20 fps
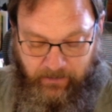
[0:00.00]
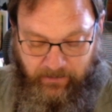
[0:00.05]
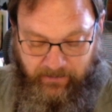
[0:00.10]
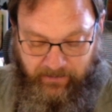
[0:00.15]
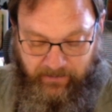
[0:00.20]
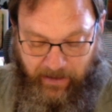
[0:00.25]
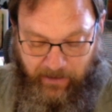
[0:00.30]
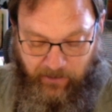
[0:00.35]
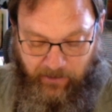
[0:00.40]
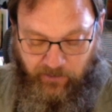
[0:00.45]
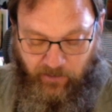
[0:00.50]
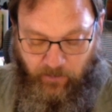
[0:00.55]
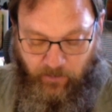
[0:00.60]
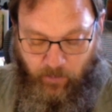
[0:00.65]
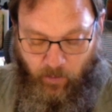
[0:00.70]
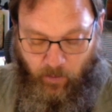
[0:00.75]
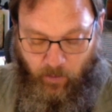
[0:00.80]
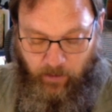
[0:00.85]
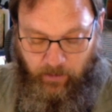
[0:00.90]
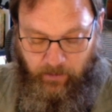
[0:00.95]
Desires are
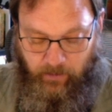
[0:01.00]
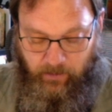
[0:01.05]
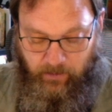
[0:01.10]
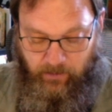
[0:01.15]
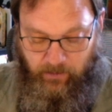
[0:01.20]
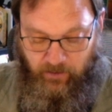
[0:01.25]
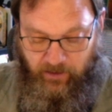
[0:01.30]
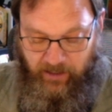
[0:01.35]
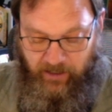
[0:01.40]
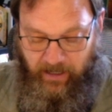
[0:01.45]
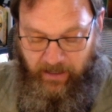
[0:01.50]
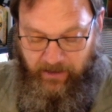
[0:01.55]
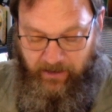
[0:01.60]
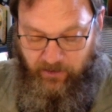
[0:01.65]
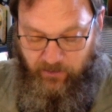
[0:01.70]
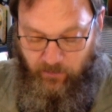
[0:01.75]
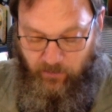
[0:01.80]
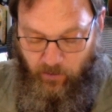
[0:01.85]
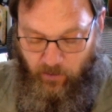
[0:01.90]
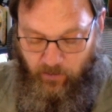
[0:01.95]
born. You cannot
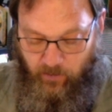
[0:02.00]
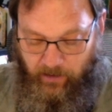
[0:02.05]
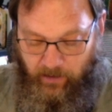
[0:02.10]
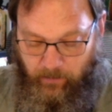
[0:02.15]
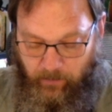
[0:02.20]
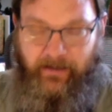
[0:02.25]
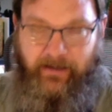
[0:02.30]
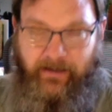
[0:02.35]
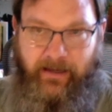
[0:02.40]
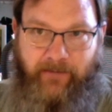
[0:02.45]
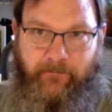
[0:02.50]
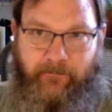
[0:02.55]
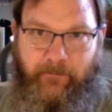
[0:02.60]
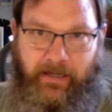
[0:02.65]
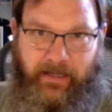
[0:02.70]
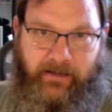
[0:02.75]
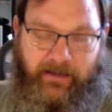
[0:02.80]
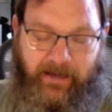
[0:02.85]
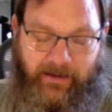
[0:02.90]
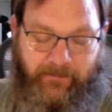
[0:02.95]
control them. Give
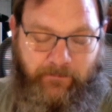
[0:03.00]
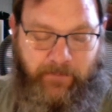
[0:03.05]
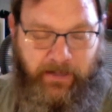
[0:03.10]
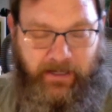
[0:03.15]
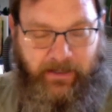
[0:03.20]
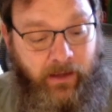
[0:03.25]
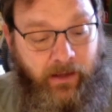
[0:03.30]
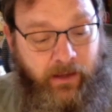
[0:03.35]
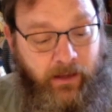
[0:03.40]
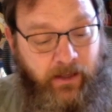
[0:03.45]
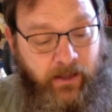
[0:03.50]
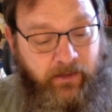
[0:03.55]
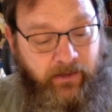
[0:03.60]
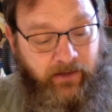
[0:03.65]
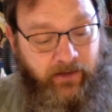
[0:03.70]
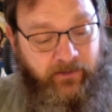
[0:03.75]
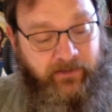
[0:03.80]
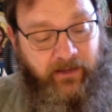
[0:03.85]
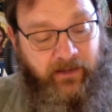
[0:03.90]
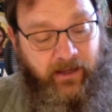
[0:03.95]
me,
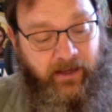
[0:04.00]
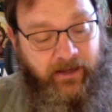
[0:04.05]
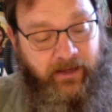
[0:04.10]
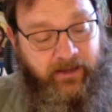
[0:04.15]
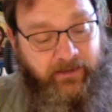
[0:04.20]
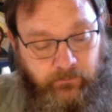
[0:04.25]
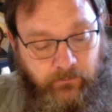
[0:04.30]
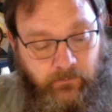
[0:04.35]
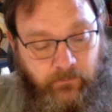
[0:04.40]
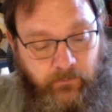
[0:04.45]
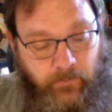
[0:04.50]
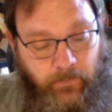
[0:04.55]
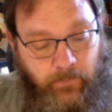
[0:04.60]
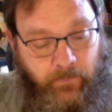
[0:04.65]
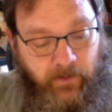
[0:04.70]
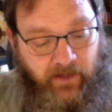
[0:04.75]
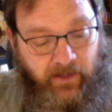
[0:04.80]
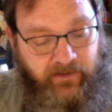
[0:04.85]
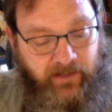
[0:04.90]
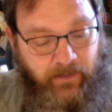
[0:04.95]
they say.
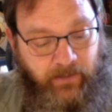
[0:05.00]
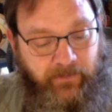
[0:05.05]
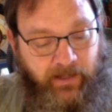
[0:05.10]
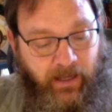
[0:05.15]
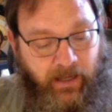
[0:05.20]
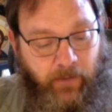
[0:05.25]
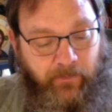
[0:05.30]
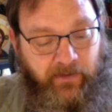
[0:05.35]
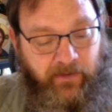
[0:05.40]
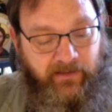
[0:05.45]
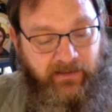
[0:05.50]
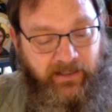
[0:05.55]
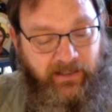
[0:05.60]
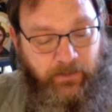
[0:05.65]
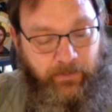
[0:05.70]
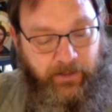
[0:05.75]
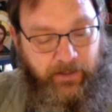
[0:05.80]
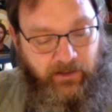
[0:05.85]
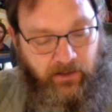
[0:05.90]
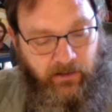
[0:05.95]
Sometimes they seem to
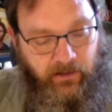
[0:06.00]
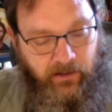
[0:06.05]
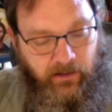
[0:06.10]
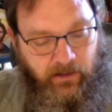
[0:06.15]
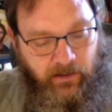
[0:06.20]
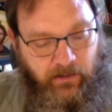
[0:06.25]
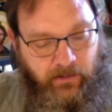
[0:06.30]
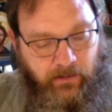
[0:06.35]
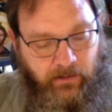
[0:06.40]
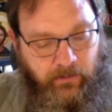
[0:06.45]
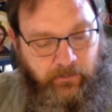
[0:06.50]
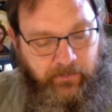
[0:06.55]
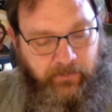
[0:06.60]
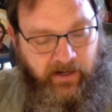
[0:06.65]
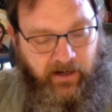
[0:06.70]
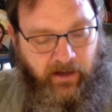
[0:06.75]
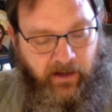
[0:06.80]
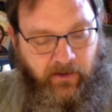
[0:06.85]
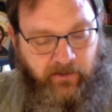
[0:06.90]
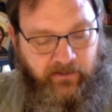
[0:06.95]
be good, but
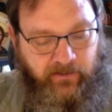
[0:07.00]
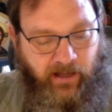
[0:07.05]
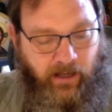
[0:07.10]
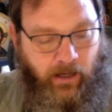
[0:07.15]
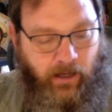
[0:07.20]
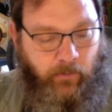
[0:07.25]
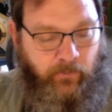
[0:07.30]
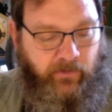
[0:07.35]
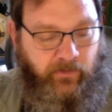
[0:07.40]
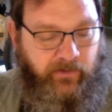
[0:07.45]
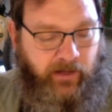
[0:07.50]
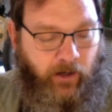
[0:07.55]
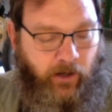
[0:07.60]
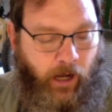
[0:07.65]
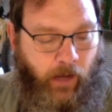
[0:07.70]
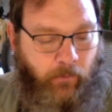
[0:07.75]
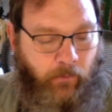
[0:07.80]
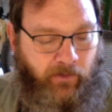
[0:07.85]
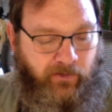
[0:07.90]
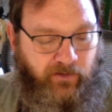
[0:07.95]
at other times they are
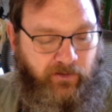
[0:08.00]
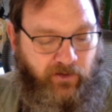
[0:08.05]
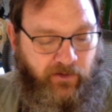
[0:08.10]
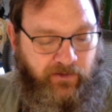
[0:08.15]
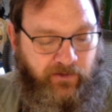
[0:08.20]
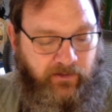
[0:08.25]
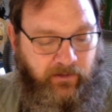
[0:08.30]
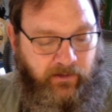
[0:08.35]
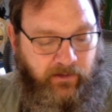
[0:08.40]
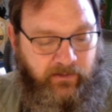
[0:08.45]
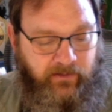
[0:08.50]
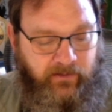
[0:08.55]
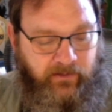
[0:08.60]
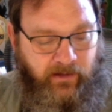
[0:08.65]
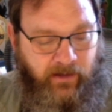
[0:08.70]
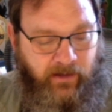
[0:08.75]
almost useless.